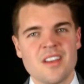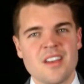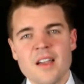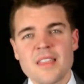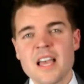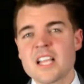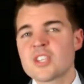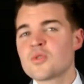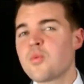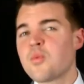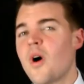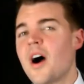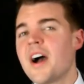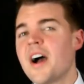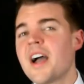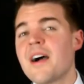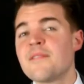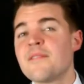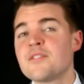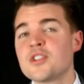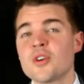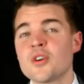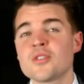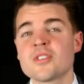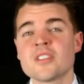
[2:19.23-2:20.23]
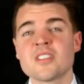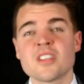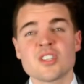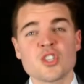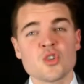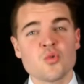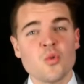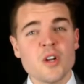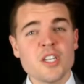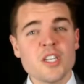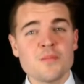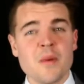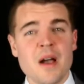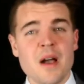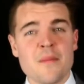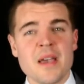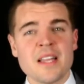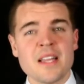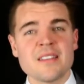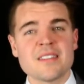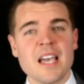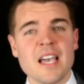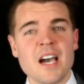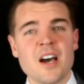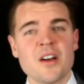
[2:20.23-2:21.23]
That's why I've chosen to switch my
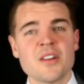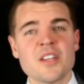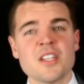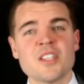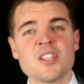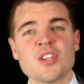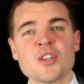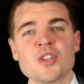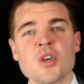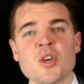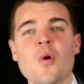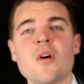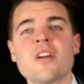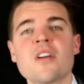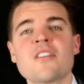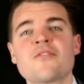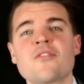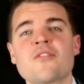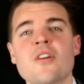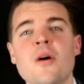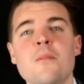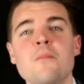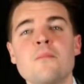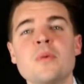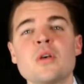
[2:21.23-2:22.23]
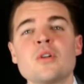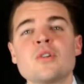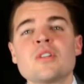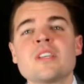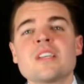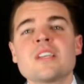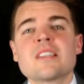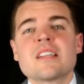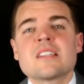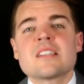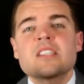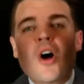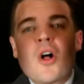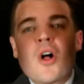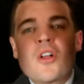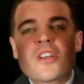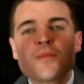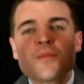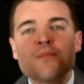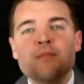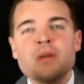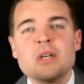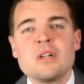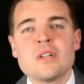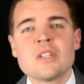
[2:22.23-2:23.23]
mentality to going from building the
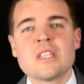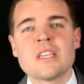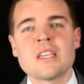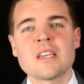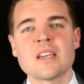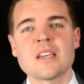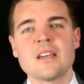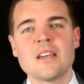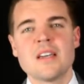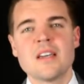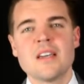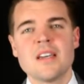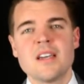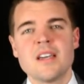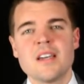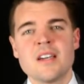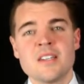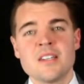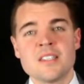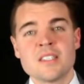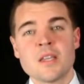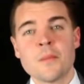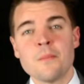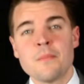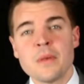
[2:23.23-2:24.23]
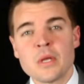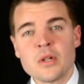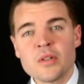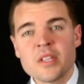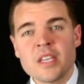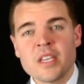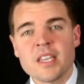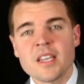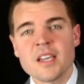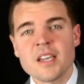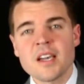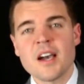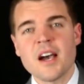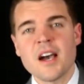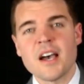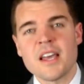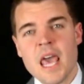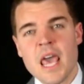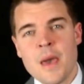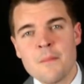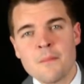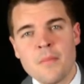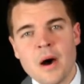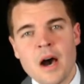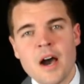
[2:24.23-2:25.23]
tallest building to building an
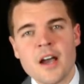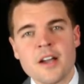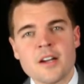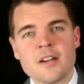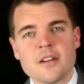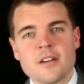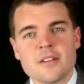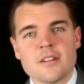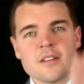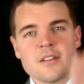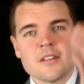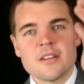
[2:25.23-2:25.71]
empire.